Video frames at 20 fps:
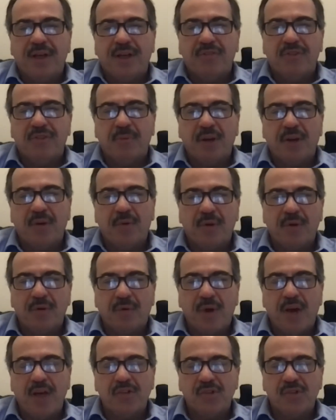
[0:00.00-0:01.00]
for my
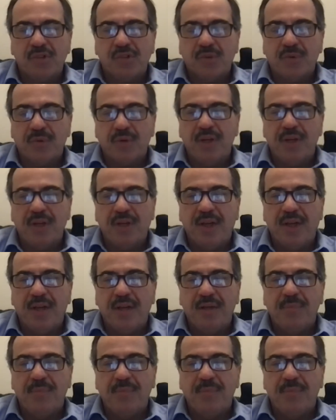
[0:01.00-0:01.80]
graduate degree,